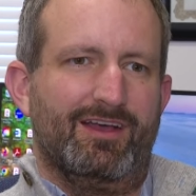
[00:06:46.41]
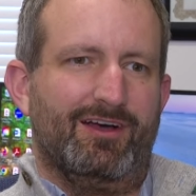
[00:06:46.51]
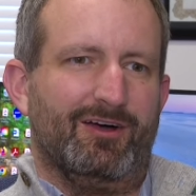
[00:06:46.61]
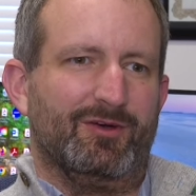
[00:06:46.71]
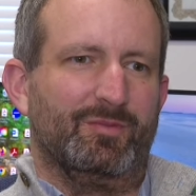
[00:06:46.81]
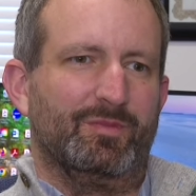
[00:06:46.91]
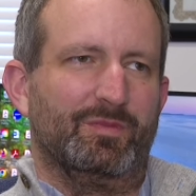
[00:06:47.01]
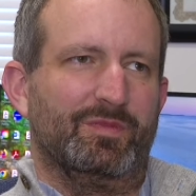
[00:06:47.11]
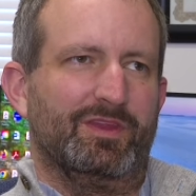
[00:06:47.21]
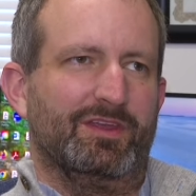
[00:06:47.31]

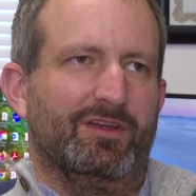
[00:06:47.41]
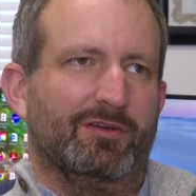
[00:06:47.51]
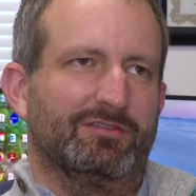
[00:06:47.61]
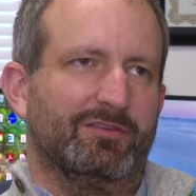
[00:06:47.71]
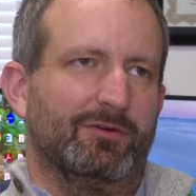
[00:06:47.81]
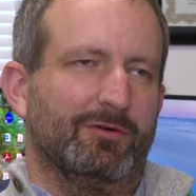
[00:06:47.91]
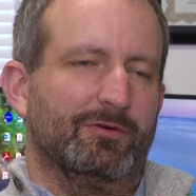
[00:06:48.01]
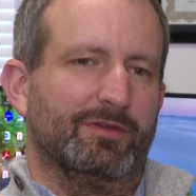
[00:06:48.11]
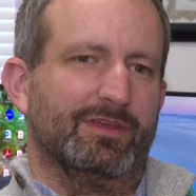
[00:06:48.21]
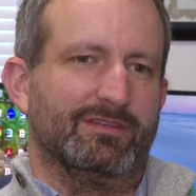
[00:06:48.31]
Um, it
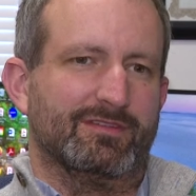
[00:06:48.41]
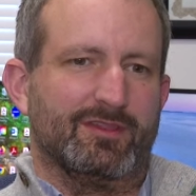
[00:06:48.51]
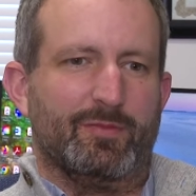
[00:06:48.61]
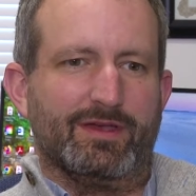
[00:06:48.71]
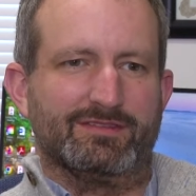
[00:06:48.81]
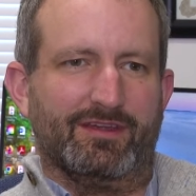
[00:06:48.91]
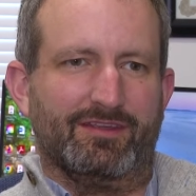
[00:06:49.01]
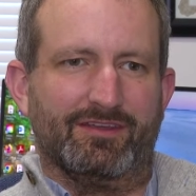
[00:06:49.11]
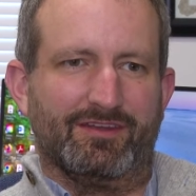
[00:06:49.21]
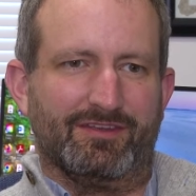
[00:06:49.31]
also isn't the best
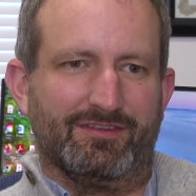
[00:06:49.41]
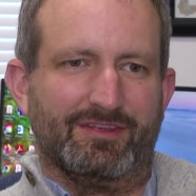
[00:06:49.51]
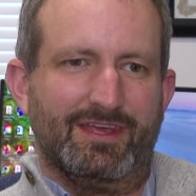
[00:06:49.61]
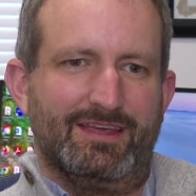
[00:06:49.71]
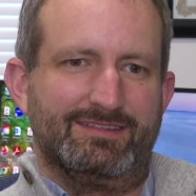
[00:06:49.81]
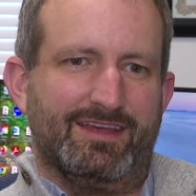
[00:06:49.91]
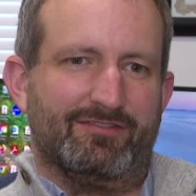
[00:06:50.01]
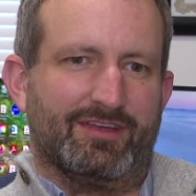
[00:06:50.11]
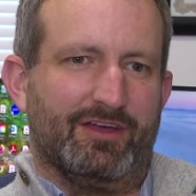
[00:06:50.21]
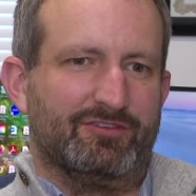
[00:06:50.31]
idea to, to
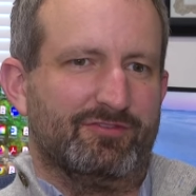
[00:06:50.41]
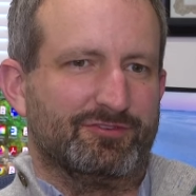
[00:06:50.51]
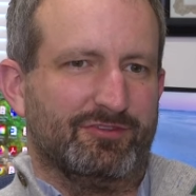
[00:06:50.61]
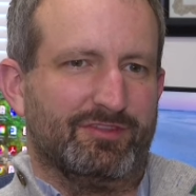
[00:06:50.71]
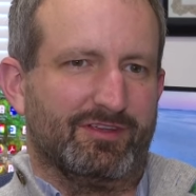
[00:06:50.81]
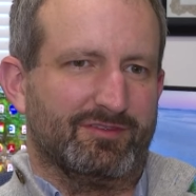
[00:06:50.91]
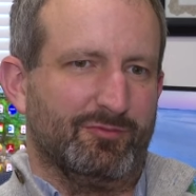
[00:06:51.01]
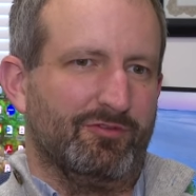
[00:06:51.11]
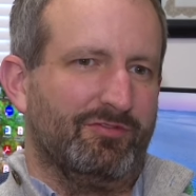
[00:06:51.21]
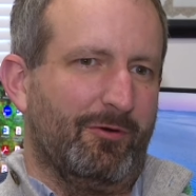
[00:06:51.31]
have controversial things
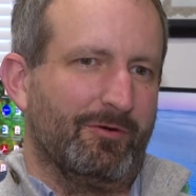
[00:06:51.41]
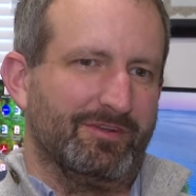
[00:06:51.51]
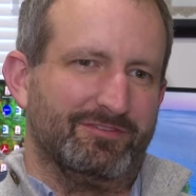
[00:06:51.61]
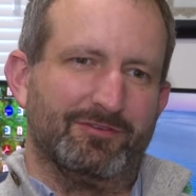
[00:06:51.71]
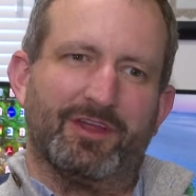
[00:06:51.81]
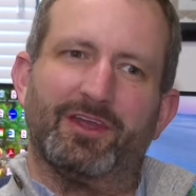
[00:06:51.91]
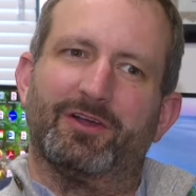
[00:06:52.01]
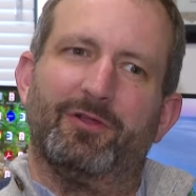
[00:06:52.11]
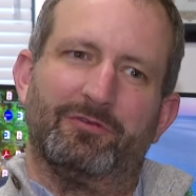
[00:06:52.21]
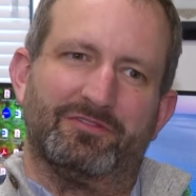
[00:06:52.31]
move forward as you're getting
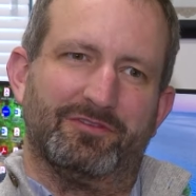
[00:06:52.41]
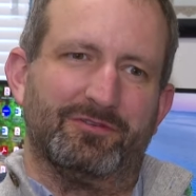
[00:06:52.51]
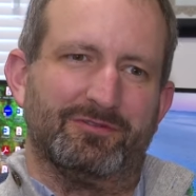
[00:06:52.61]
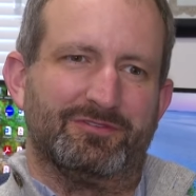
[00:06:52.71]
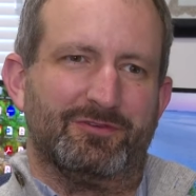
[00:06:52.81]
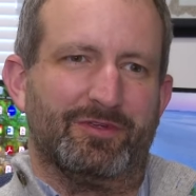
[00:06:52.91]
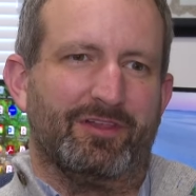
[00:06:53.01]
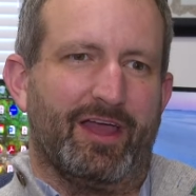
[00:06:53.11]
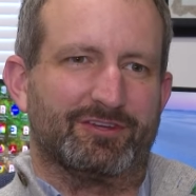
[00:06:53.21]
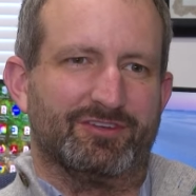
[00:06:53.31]
close to, to
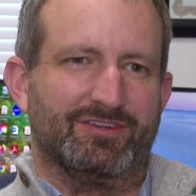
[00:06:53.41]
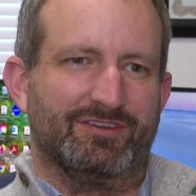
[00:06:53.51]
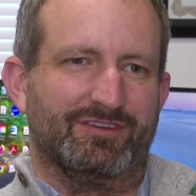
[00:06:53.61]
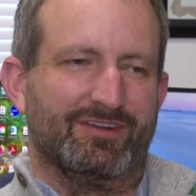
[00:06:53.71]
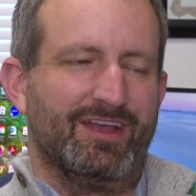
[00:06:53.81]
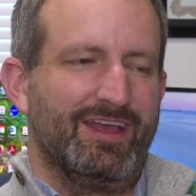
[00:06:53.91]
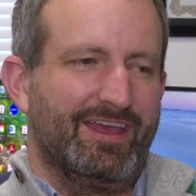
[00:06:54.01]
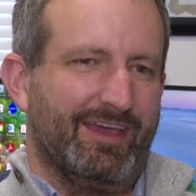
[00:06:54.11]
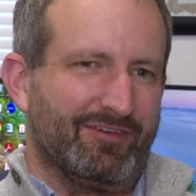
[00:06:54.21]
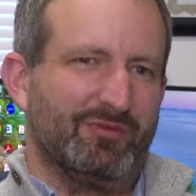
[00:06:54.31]
re-election or
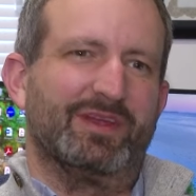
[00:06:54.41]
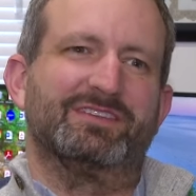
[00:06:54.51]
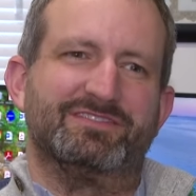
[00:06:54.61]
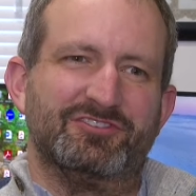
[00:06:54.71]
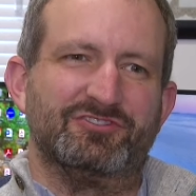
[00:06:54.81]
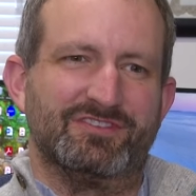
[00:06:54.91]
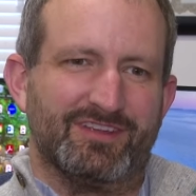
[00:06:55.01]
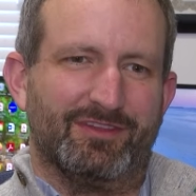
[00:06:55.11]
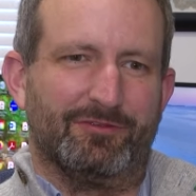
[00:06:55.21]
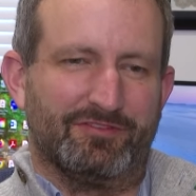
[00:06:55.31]
having to make decisions
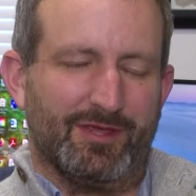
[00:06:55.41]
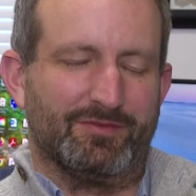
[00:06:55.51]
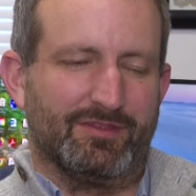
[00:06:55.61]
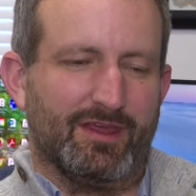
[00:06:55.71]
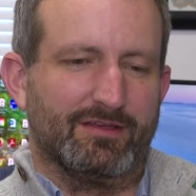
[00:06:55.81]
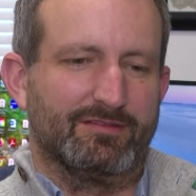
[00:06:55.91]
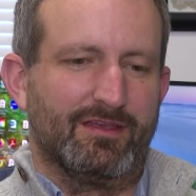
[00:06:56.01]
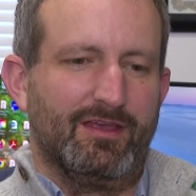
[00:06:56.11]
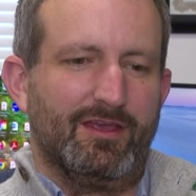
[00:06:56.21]
on those types of things.